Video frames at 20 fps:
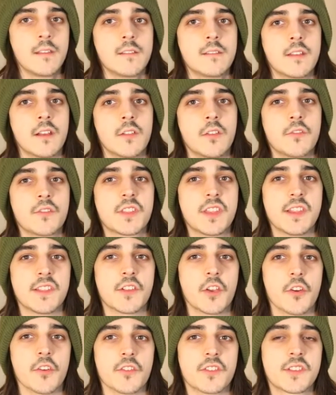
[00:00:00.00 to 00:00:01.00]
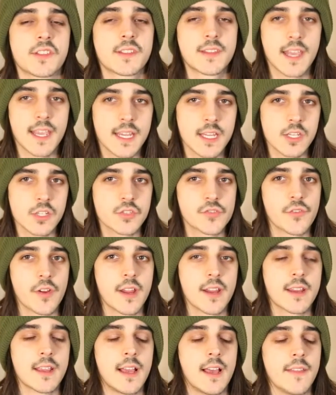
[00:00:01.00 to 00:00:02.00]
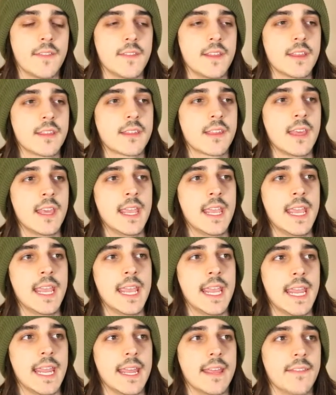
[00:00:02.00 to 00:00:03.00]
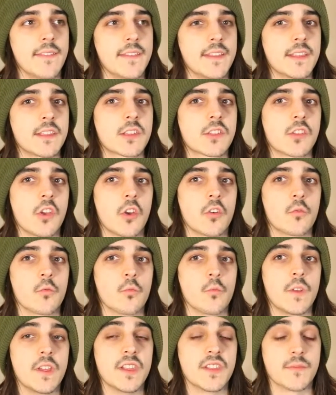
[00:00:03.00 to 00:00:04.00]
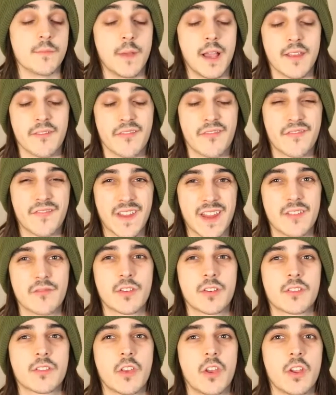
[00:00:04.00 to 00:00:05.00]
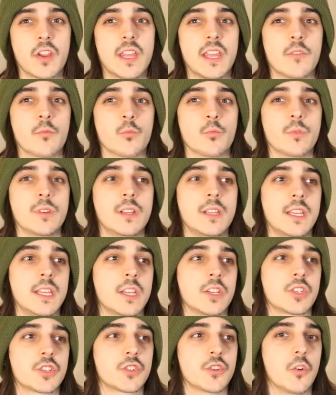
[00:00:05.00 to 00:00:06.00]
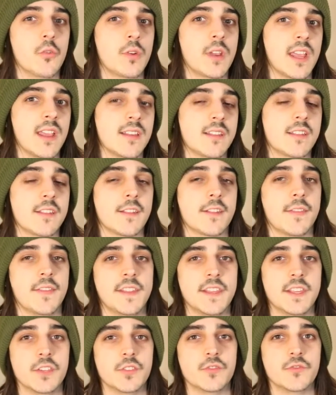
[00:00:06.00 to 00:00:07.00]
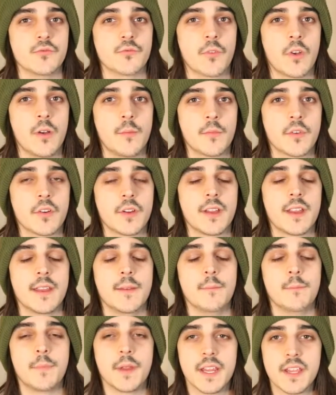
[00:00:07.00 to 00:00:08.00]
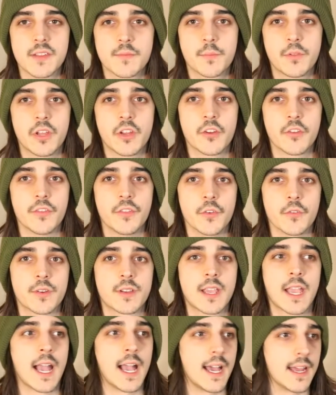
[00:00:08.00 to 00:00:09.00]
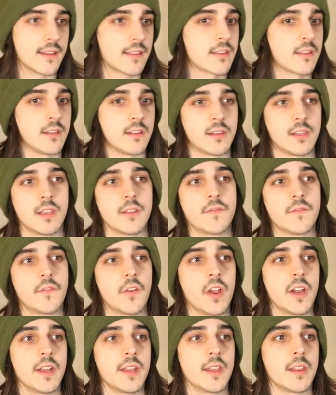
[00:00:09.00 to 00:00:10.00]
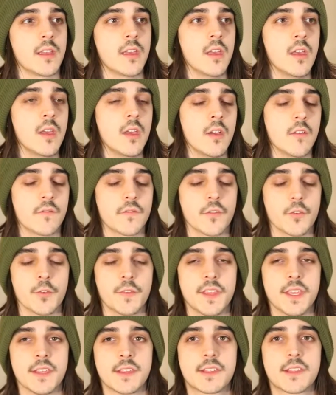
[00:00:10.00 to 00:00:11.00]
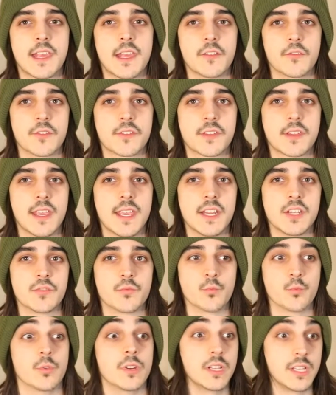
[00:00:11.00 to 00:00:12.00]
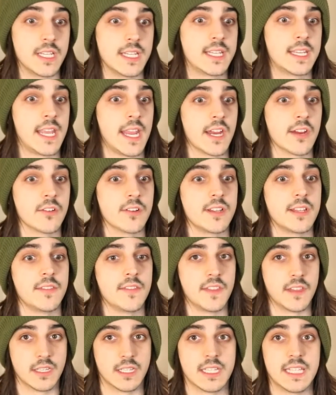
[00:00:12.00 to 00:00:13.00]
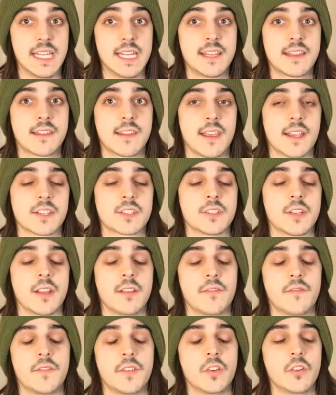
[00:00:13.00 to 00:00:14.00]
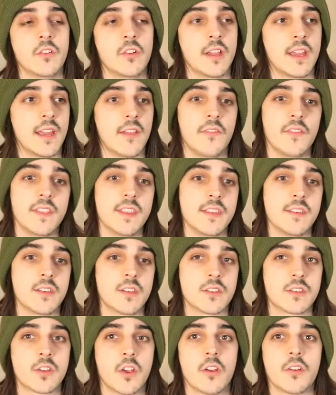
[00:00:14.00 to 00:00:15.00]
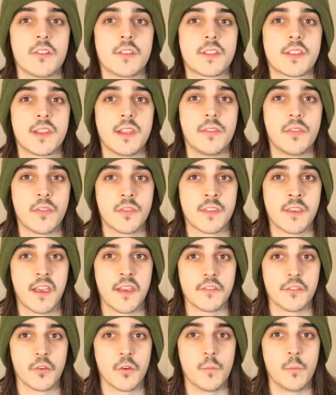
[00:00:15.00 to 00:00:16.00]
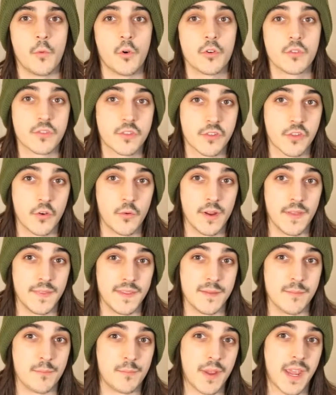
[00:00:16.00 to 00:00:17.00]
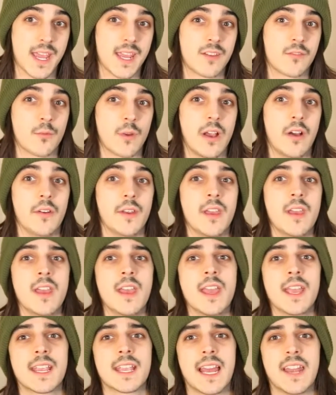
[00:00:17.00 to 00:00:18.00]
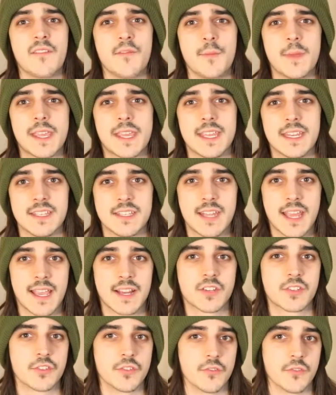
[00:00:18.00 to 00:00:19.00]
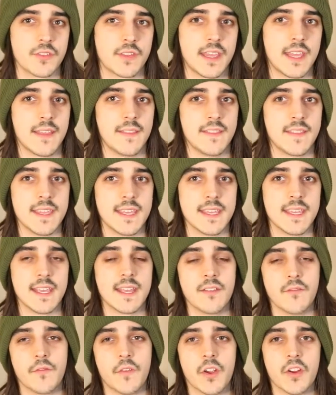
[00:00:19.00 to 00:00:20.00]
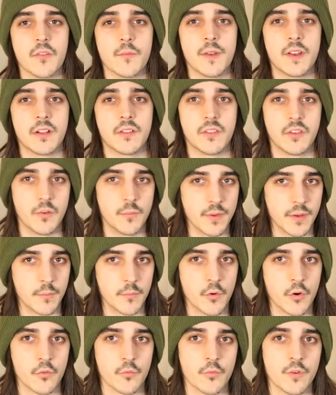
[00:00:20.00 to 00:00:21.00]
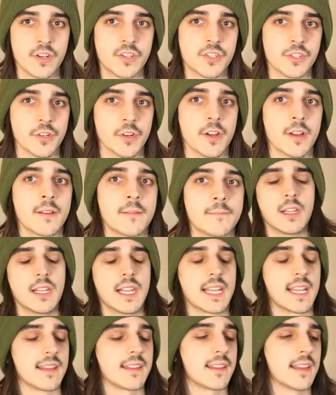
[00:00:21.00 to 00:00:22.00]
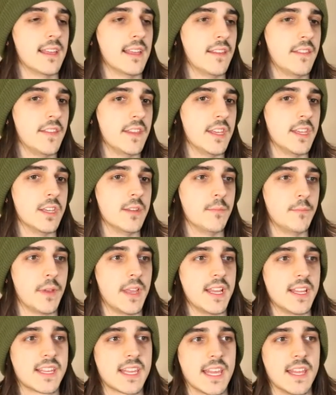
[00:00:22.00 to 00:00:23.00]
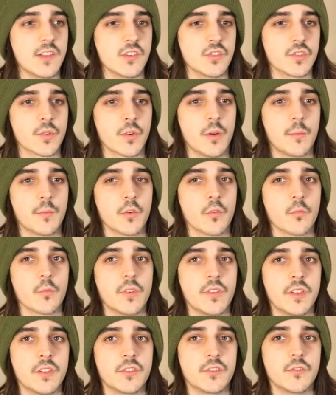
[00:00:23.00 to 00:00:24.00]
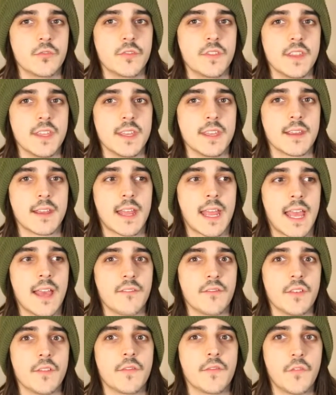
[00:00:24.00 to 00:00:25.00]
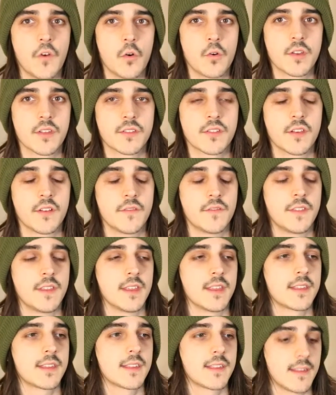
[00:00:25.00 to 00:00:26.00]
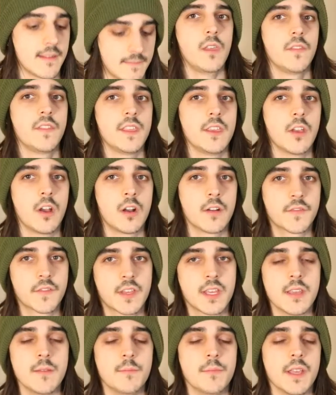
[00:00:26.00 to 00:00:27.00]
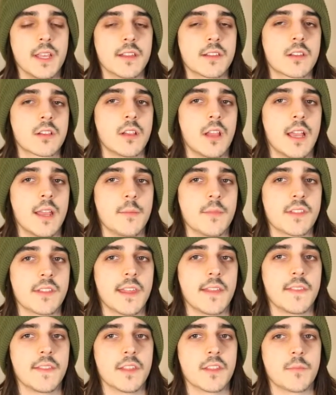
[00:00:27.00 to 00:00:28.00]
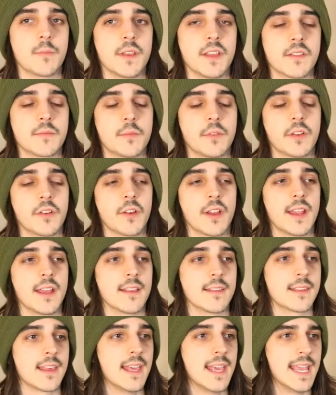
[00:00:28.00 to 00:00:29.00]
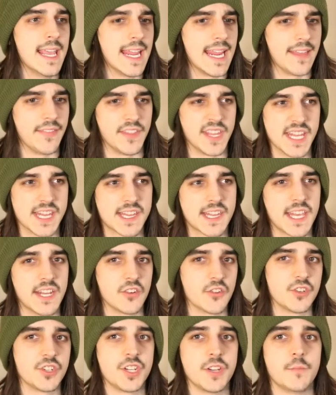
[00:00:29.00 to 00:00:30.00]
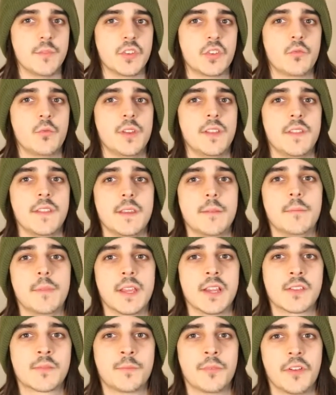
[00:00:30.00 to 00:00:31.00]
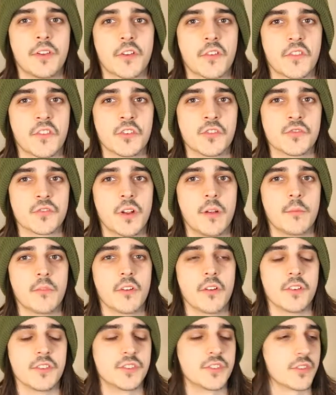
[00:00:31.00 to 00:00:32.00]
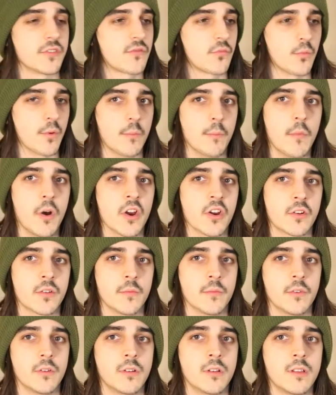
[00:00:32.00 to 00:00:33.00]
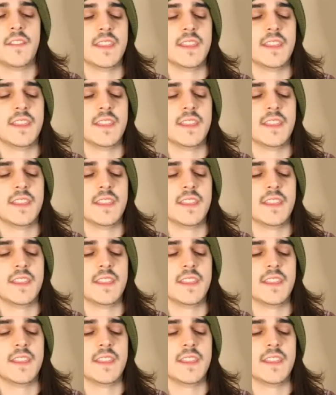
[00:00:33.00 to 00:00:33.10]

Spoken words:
Telos is our second track on this. And this song is my favorite song. It really showcases the drummer and bass player. They're constantly fighting for the center stage, really carrying the lead section, I feel, and the guitar and synthesizer are more so in the background, kind of making textures and the environment a little bit more richer. Like I said, the bass and drummer really do the heavy focus of this, the off-key bass climbs that this bass player has, and the synergy between the bass player and the drummer are just remarkable.